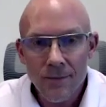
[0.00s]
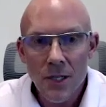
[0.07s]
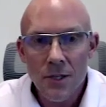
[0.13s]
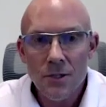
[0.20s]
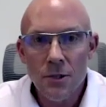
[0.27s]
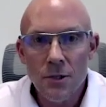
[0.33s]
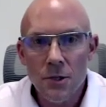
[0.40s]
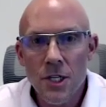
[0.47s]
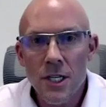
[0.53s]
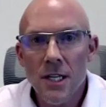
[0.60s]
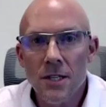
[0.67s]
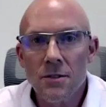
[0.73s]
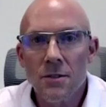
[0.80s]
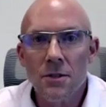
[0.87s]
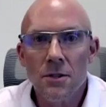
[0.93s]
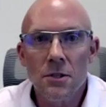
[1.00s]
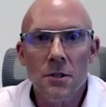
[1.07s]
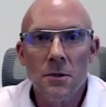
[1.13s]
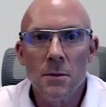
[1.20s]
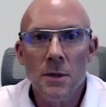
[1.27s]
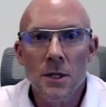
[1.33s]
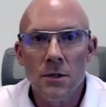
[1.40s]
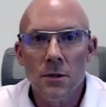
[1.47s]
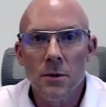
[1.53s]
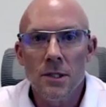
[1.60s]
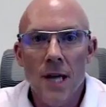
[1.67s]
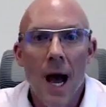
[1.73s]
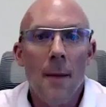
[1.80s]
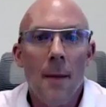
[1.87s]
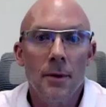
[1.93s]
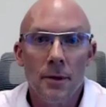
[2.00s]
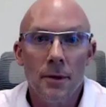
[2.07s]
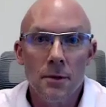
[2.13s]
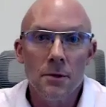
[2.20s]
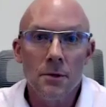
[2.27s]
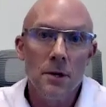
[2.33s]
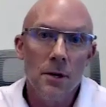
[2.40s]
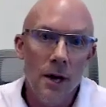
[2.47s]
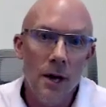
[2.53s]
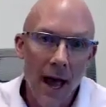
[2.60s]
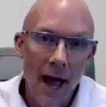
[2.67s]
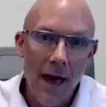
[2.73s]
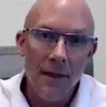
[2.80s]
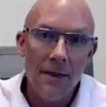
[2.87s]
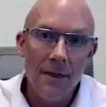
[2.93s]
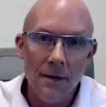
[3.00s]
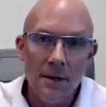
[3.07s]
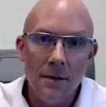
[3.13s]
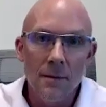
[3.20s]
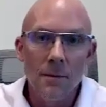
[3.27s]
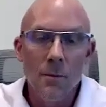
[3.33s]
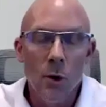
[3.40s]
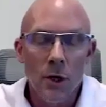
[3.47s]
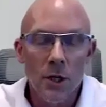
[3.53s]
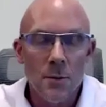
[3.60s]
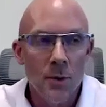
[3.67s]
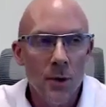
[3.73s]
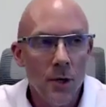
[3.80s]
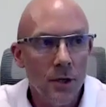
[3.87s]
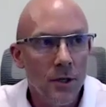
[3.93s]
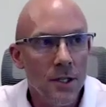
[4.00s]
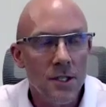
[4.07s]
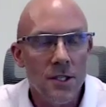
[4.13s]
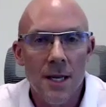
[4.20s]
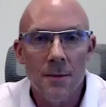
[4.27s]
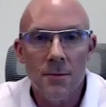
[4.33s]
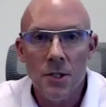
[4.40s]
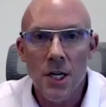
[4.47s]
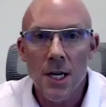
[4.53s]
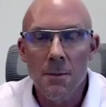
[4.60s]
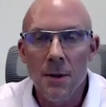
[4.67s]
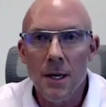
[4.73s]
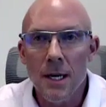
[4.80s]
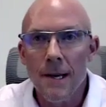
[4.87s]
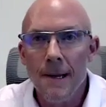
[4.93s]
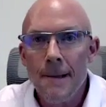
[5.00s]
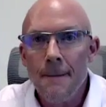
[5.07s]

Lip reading: So she introduces me to a top producer at the mortgage brokerage. His name's JB.